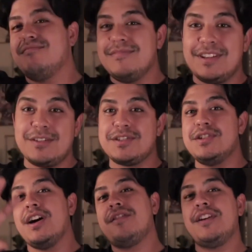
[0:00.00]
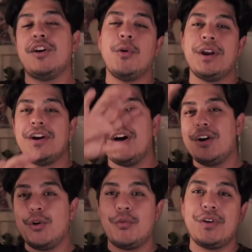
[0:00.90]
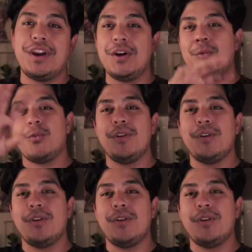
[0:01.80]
there's nothing going on over here